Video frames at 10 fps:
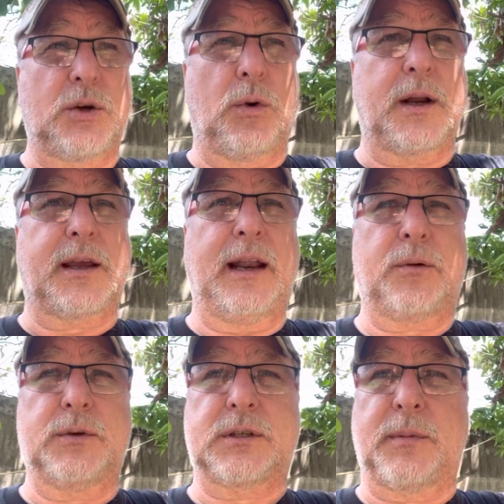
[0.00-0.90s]
You want to
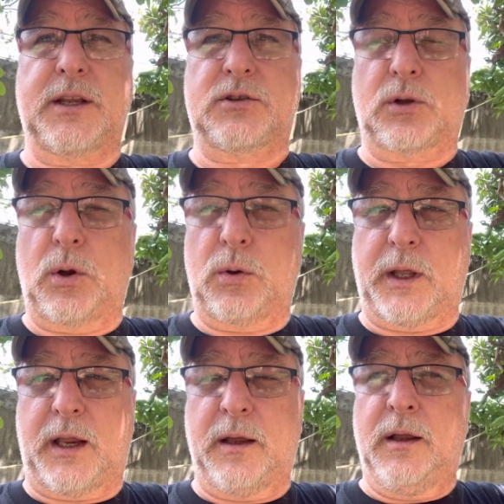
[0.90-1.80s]
connect with somebody
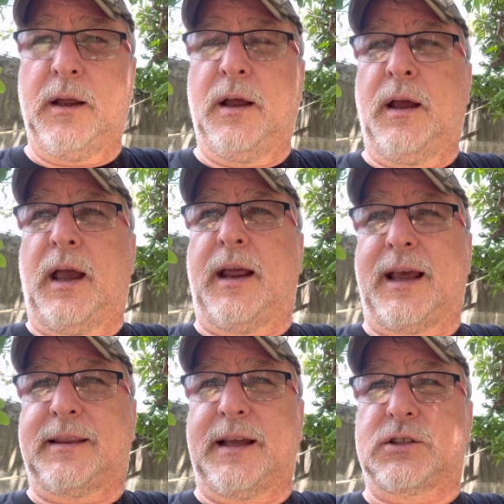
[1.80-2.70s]
slowly and
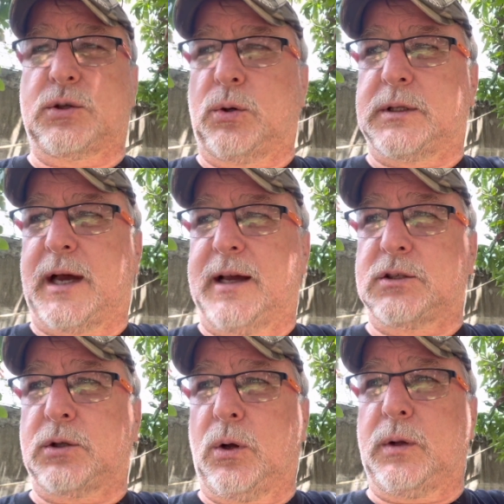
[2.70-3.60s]
get that soul tie
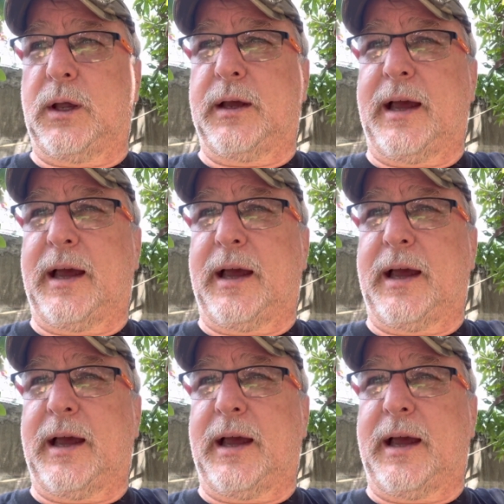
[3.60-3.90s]
slowly